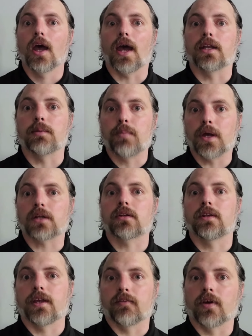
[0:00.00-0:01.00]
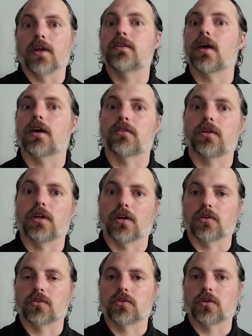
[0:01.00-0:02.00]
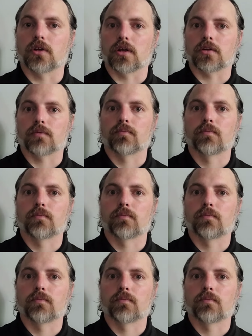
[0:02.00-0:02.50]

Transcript: and depicted the event as he understood it.